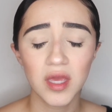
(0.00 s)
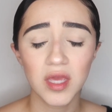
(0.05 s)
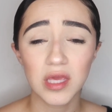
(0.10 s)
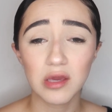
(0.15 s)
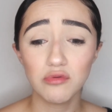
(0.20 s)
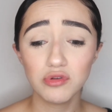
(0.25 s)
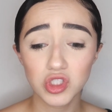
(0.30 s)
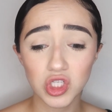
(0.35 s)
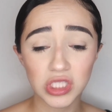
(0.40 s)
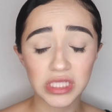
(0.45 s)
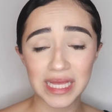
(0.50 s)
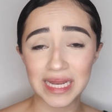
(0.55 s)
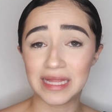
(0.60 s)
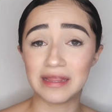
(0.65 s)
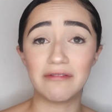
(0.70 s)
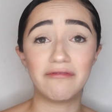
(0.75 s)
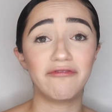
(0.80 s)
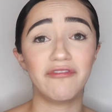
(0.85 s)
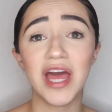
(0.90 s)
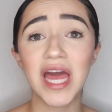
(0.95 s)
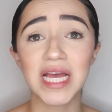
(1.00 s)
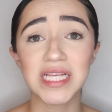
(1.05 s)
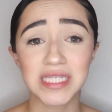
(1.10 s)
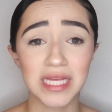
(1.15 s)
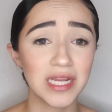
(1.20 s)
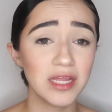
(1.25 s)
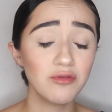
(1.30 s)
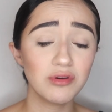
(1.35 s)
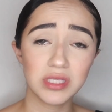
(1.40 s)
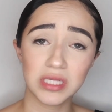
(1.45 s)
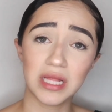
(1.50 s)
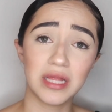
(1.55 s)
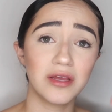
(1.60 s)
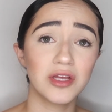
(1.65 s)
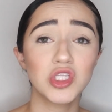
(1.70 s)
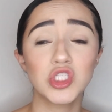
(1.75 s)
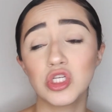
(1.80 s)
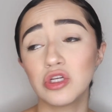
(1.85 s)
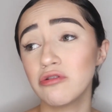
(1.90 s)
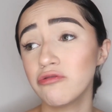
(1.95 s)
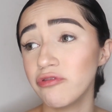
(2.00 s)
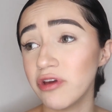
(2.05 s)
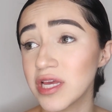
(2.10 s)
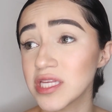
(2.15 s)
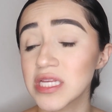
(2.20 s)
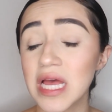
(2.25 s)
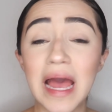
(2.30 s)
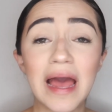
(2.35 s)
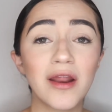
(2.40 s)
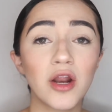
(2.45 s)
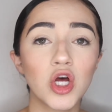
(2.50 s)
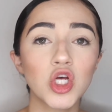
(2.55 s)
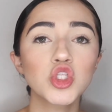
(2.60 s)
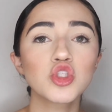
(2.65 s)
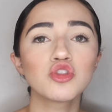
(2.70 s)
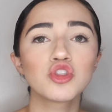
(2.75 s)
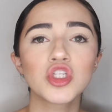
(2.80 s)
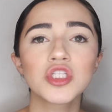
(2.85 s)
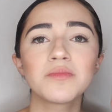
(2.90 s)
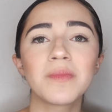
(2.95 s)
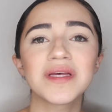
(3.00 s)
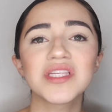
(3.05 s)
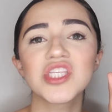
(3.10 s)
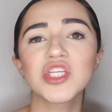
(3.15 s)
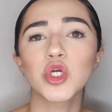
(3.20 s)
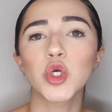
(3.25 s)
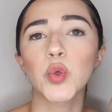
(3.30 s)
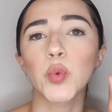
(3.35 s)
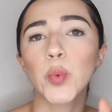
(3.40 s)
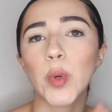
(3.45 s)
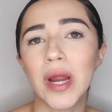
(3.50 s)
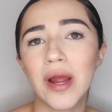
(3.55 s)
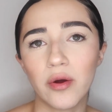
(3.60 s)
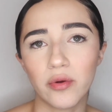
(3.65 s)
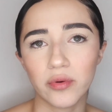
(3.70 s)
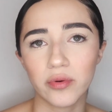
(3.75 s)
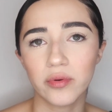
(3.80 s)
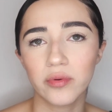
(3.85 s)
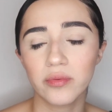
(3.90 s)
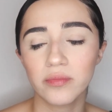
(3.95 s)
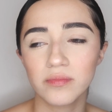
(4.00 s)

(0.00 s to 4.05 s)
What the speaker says: He was just stating the facts, and he was telling it to your face, and also just messing around.